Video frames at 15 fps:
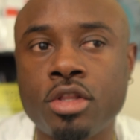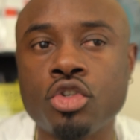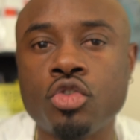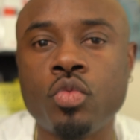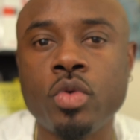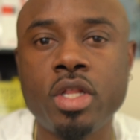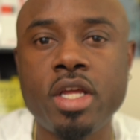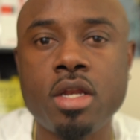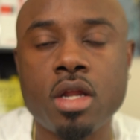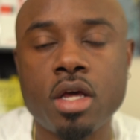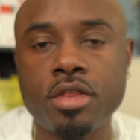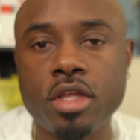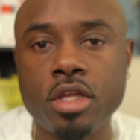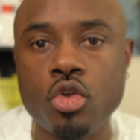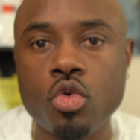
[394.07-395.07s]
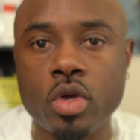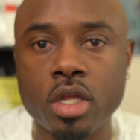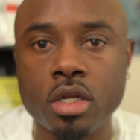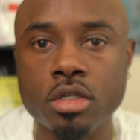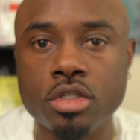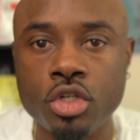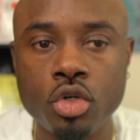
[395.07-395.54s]
there's really nothing you
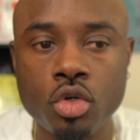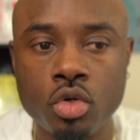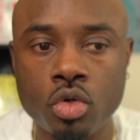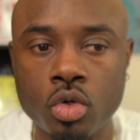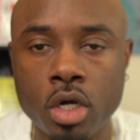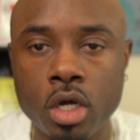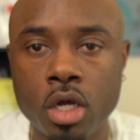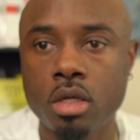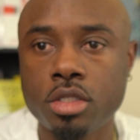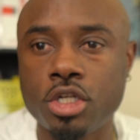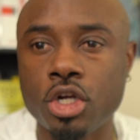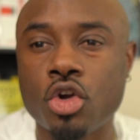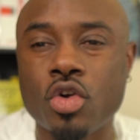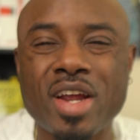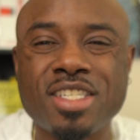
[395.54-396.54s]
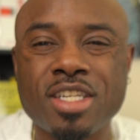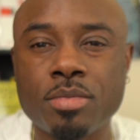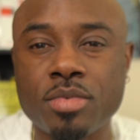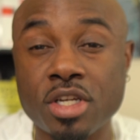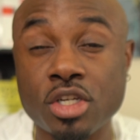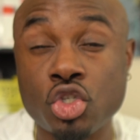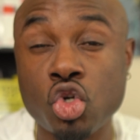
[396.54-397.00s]
can do to create
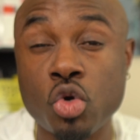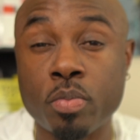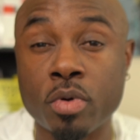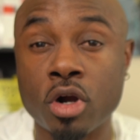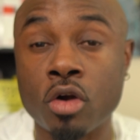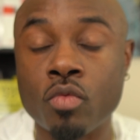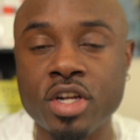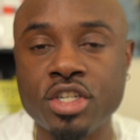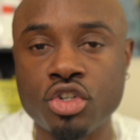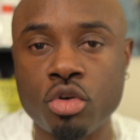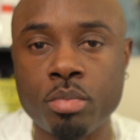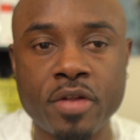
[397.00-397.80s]
something super original.